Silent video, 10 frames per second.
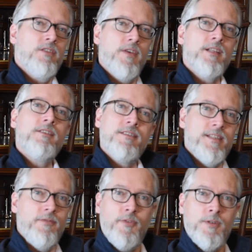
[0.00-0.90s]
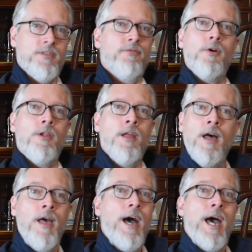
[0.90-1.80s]
filter is that first of all,
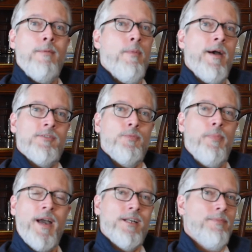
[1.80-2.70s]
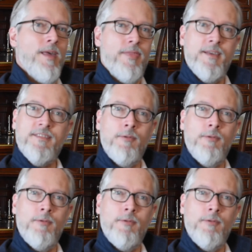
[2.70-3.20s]
I'm about to pack my things.